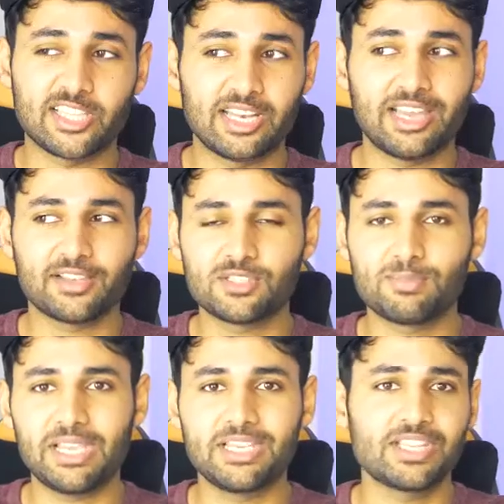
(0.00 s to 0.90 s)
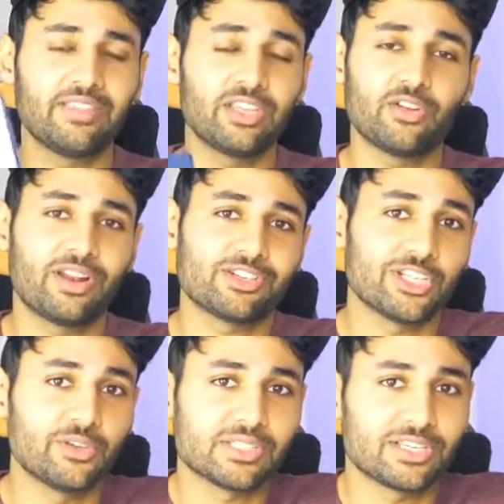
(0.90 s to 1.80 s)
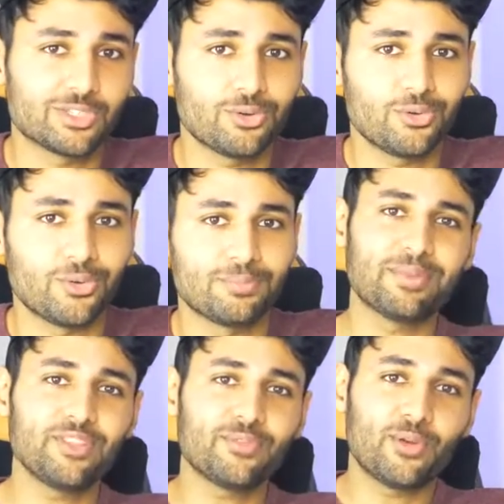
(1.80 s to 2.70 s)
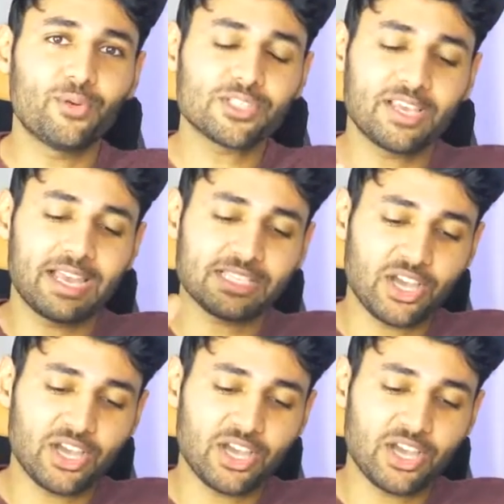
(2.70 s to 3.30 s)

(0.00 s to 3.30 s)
of the lack of speed, they don't actually use it at all. But this phone also has